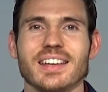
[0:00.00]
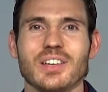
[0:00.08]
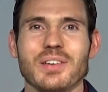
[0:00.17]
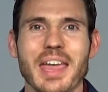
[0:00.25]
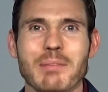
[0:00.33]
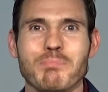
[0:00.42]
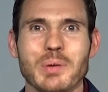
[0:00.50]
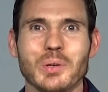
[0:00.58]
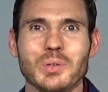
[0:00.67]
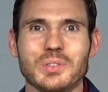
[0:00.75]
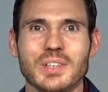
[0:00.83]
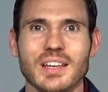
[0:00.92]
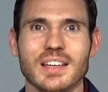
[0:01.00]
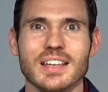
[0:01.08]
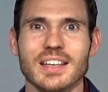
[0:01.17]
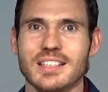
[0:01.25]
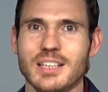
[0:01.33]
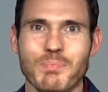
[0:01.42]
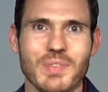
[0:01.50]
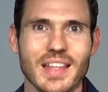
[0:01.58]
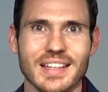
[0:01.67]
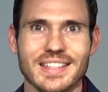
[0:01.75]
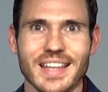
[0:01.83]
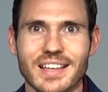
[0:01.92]
You can't build something
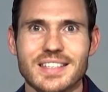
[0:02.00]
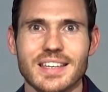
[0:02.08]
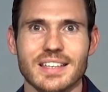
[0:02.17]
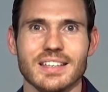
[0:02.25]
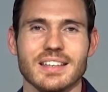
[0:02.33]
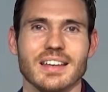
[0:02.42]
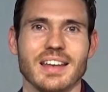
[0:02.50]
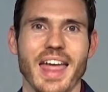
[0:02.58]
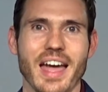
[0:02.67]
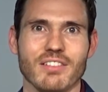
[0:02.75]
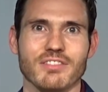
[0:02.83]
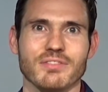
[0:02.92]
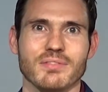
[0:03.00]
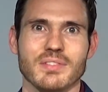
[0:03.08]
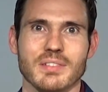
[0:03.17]
that doesn't have